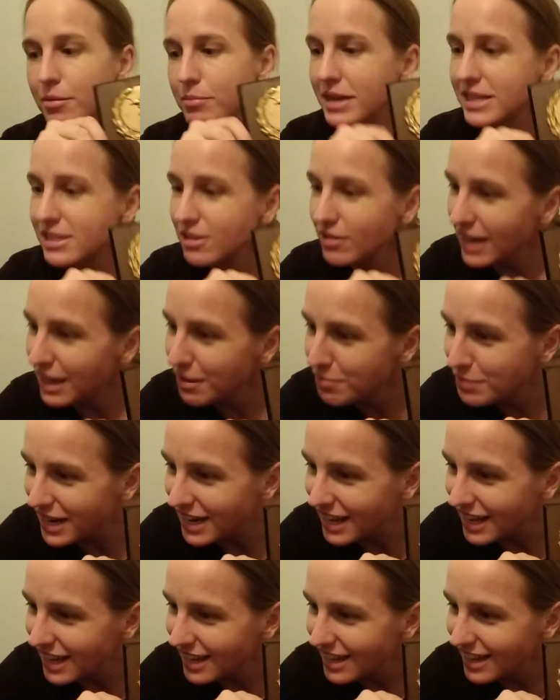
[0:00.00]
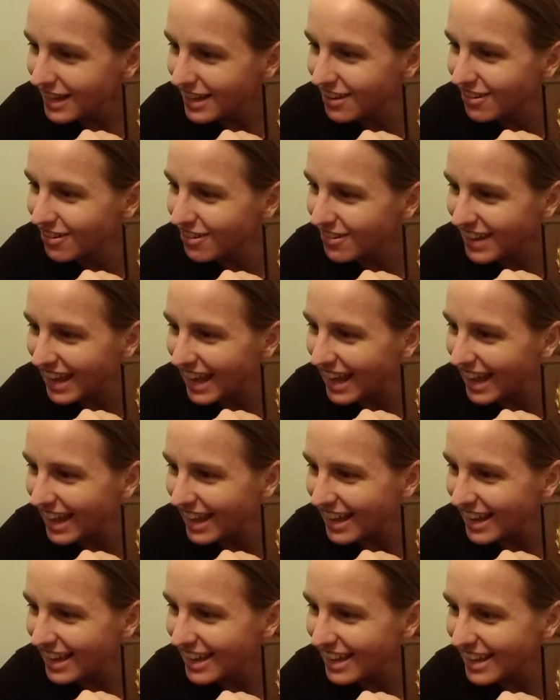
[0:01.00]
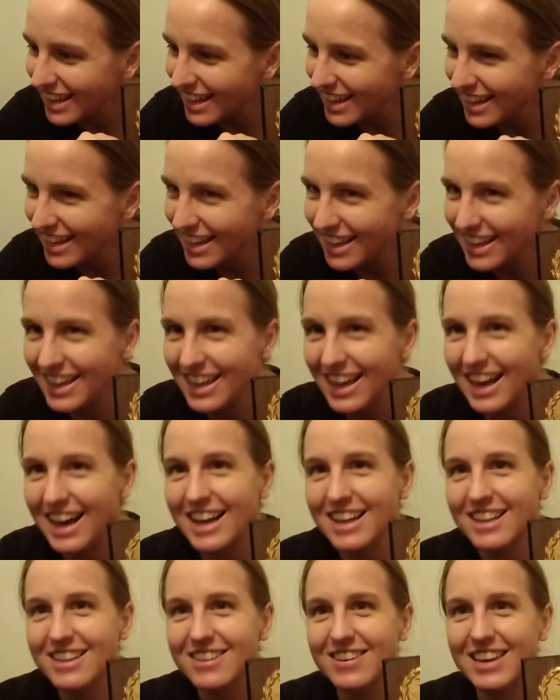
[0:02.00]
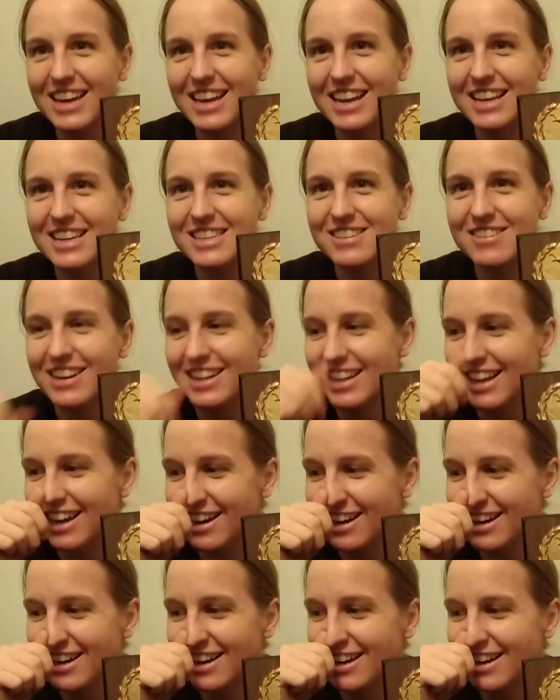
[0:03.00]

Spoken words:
It's okay, buddy. You're okay. Yeah, hello kitties right there.